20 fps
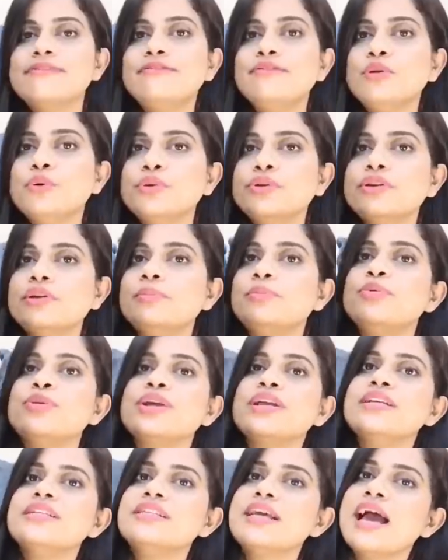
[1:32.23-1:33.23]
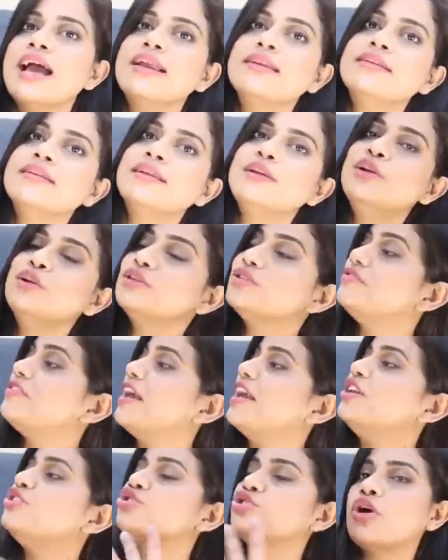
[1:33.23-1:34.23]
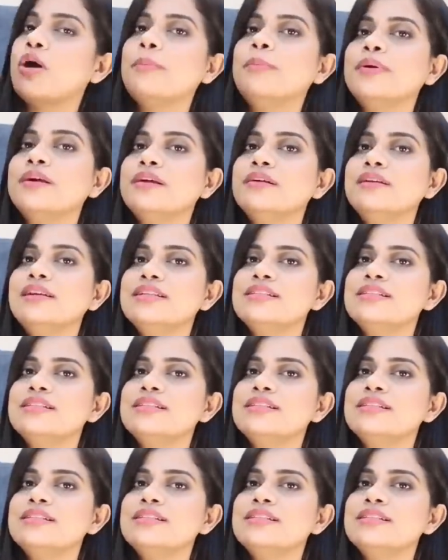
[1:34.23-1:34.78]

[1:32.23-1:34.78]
floral print and looks very tropical.